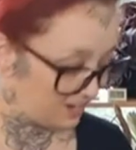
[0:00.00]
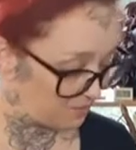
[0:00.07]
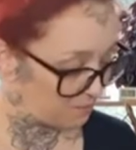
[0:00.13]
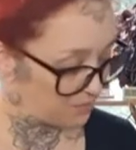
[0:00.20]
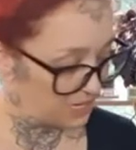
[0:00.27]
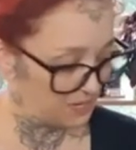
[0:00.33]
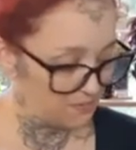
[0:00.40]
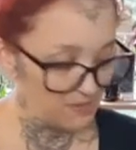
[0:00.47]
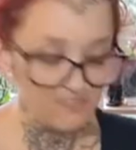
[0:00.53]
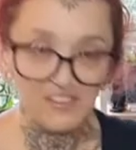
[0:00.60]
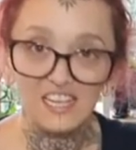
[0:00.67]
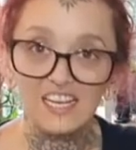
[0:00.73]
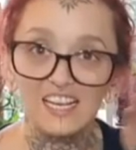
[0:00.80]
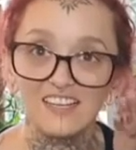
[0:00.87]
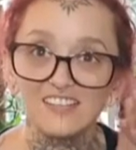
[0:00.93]
Um, my
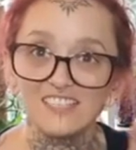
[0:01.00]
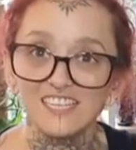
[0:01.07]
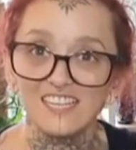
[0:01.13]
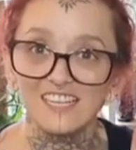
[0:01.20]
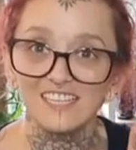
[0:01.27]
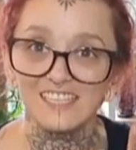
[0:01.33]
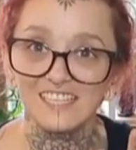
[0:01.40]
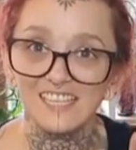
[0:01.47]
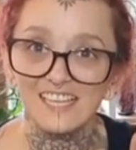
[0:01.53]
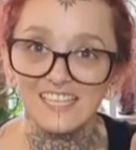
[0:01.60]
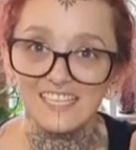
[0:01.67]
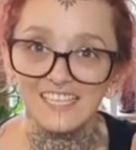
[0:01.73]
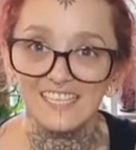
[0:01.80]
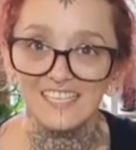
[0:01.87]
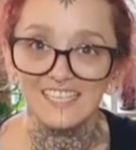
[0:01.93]
fingernails are now
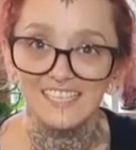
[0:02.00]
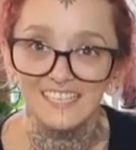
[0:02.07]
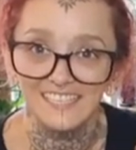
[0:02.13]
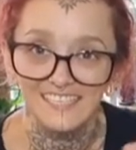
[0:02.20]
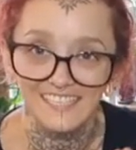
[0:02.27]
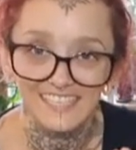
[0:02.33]
disgusting,